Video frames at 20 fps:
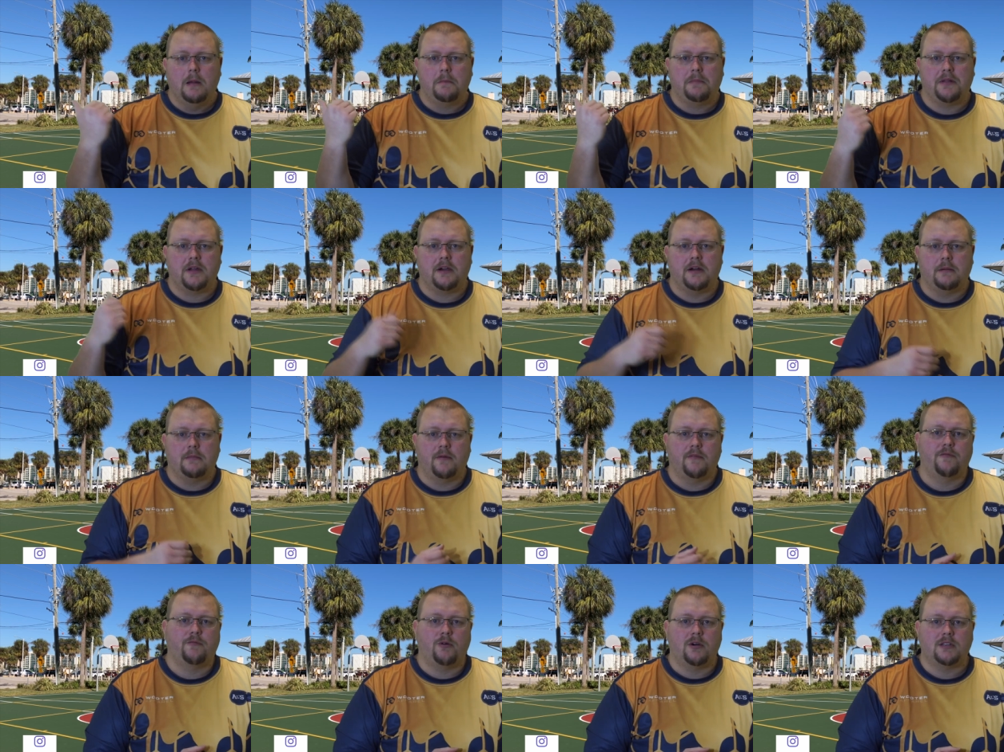Player
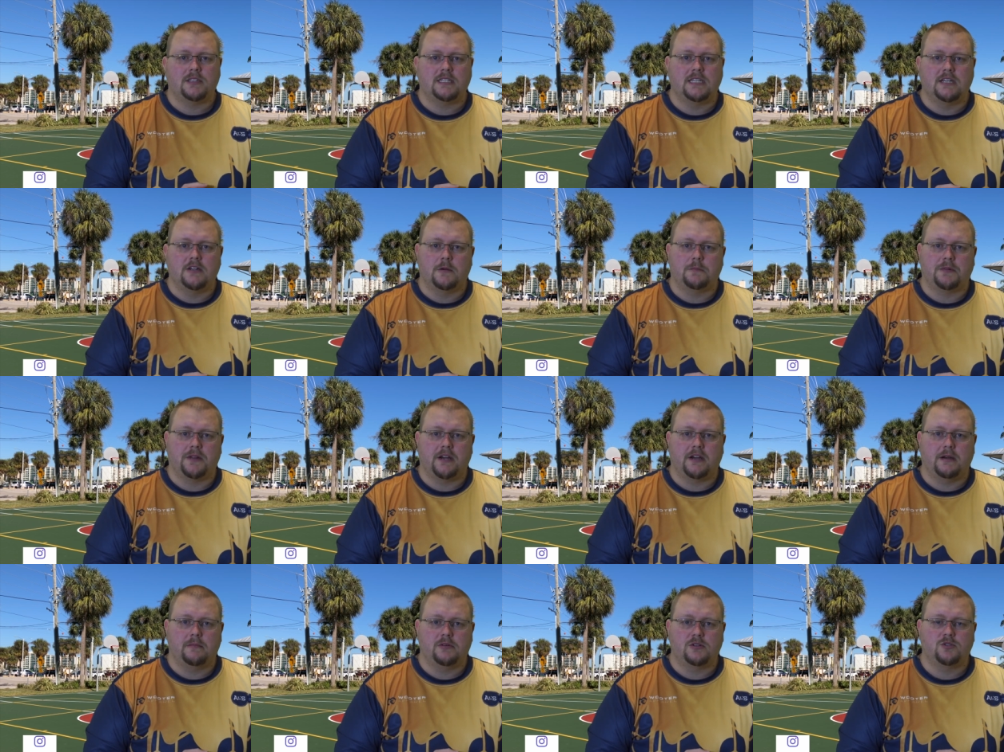number 14 or
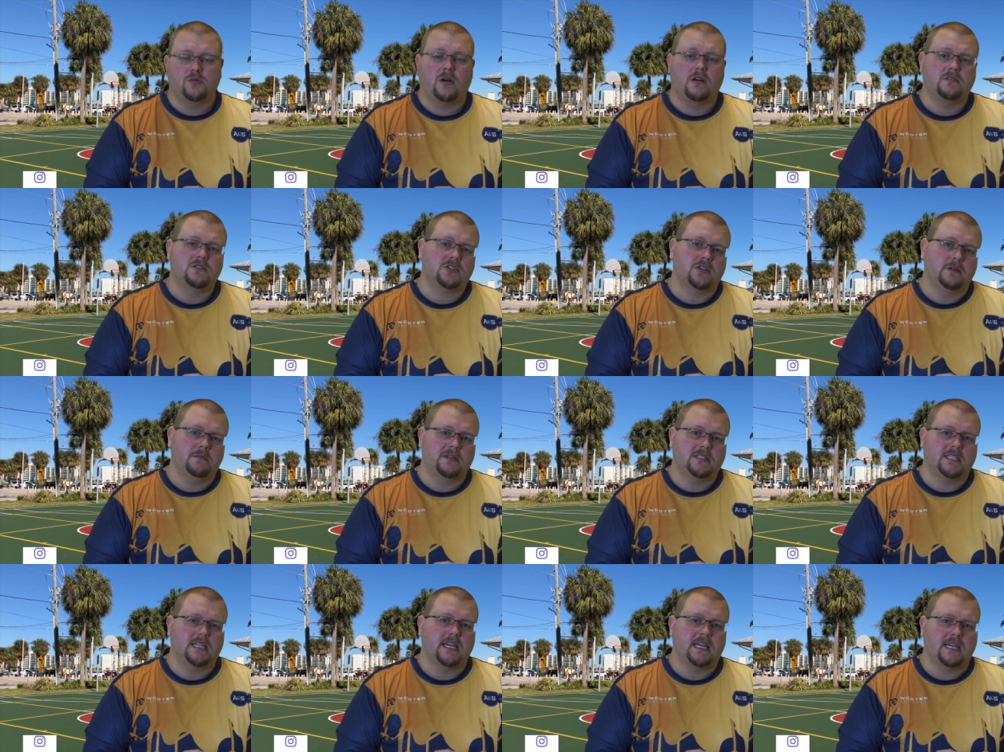player number 12 is going
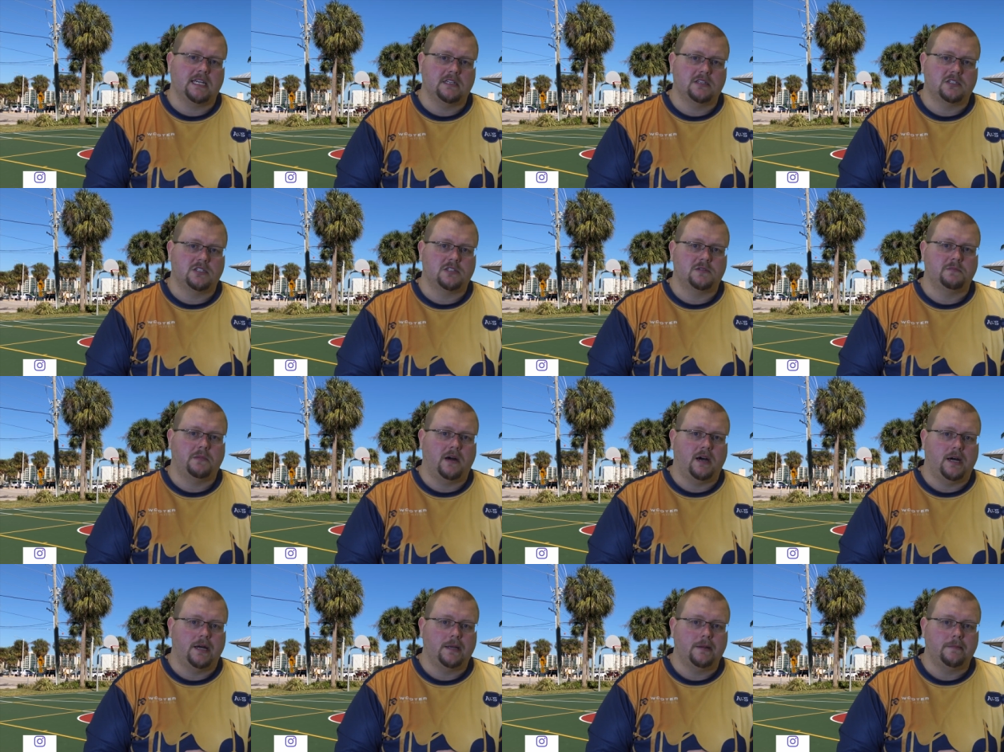to be taking his
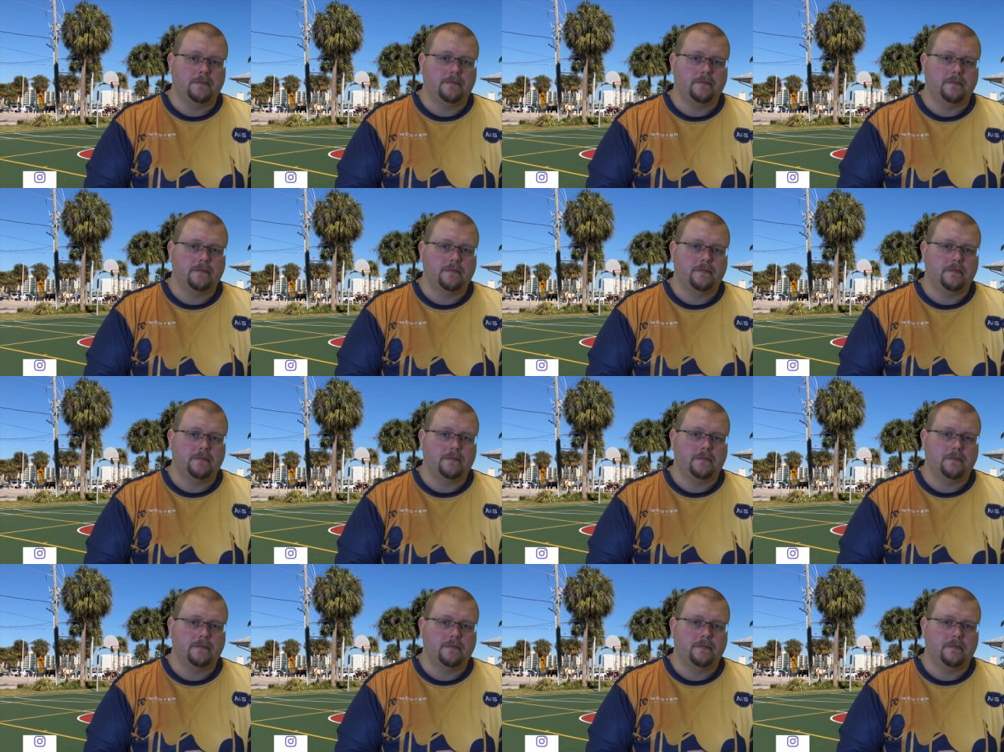spot.